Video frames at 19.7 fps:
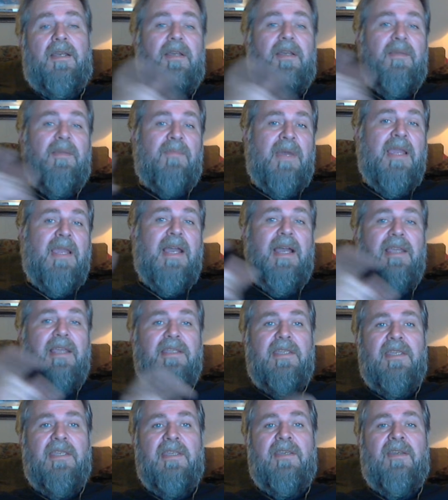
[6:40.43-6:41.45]
My
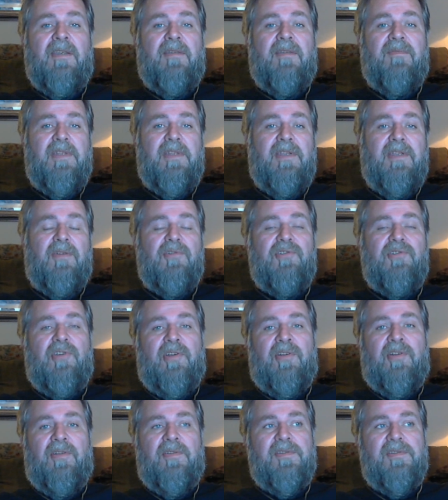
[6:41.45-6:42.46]
hiking video
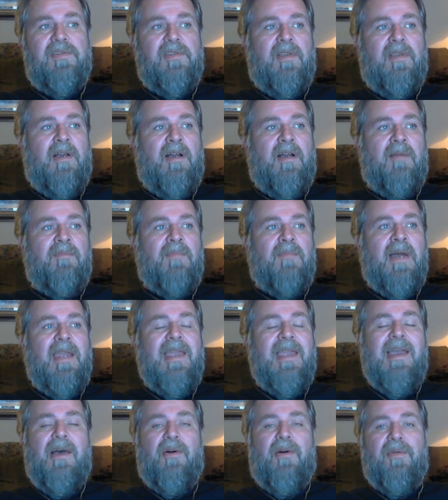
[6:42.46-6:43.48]
journals, my
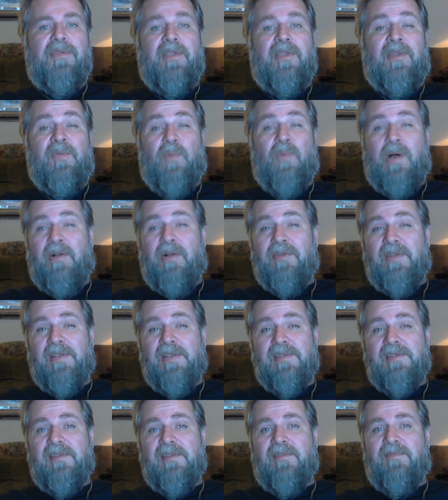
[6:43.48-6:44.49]
health and
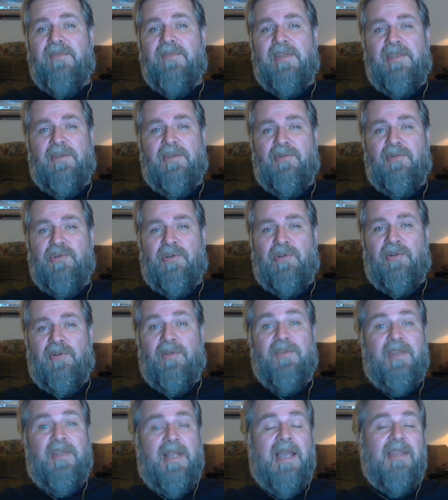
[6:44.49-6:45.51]
wellness video journal
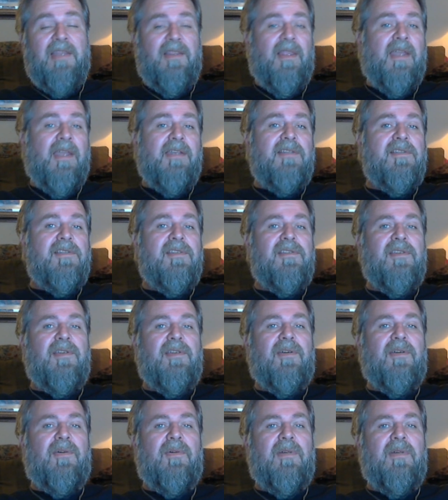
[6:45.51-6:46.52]
that I'd like to
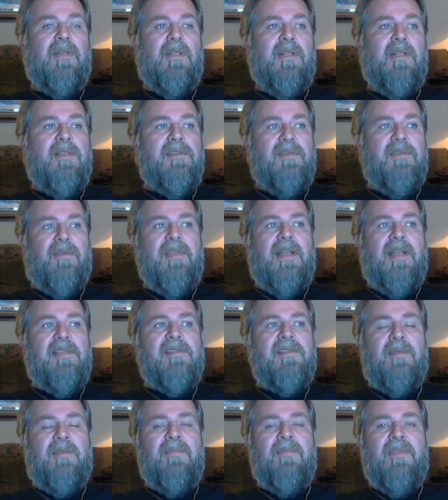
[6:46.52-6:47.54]
do. So that's
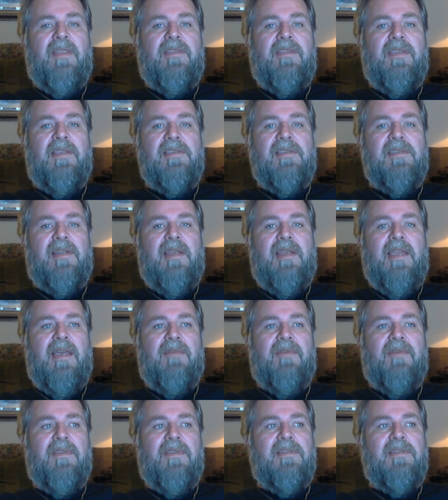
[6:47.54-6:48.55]
some of the things that I
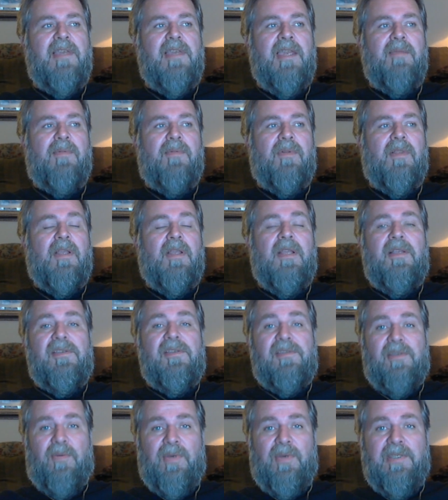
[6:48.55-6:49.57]
have on the table.
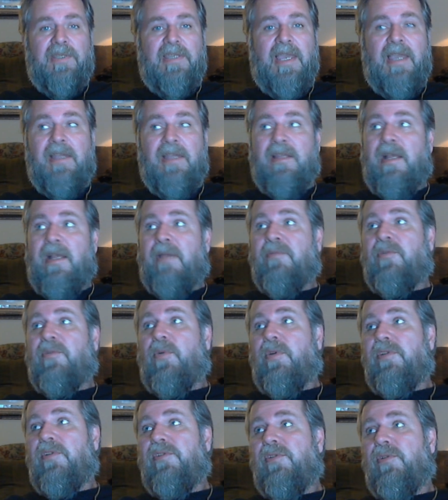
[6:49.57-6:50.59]
So again, I'm
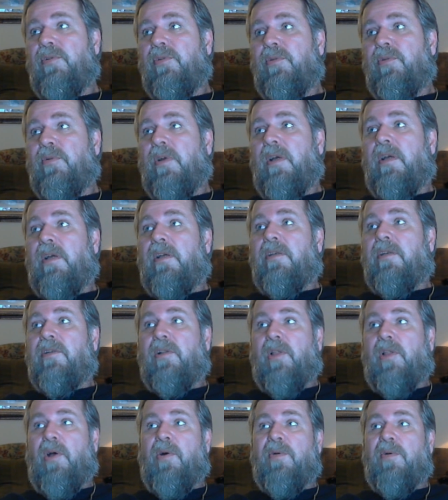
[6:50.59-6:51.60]
going to
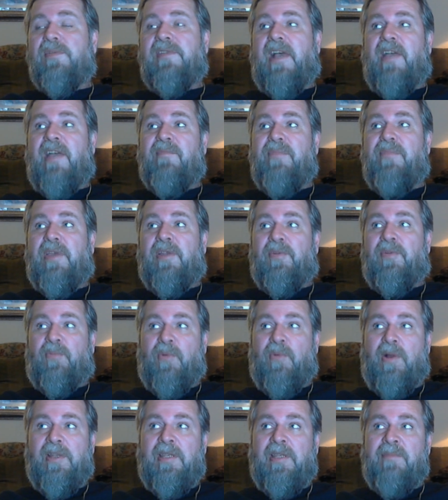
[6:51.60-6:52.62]
close. I've been
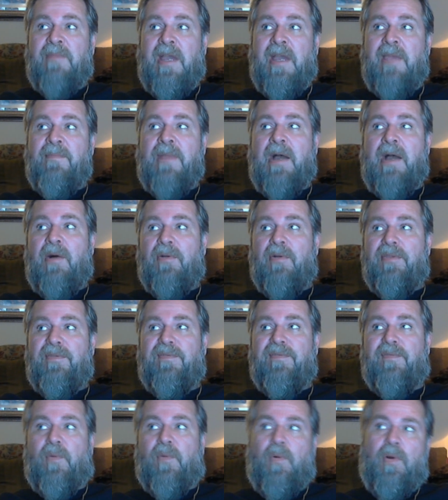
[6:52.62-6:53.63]
running my mouth
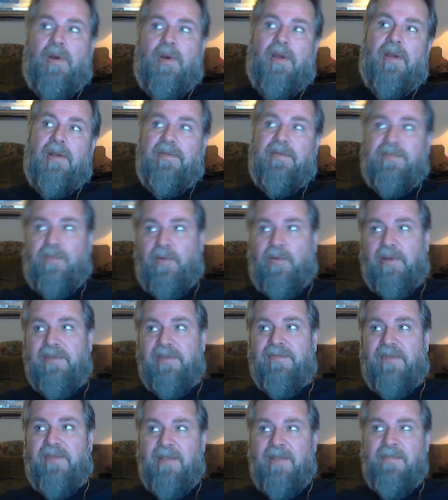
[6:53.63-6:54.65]
for
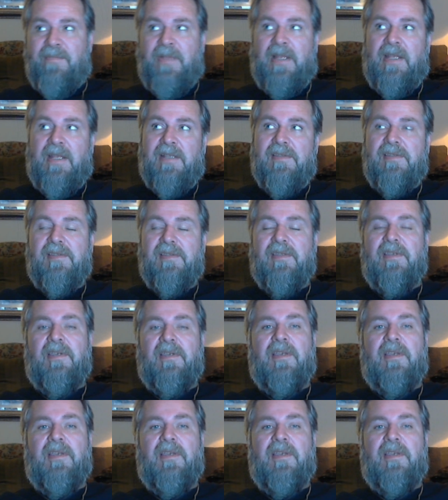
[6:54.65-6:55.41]
45 minutes.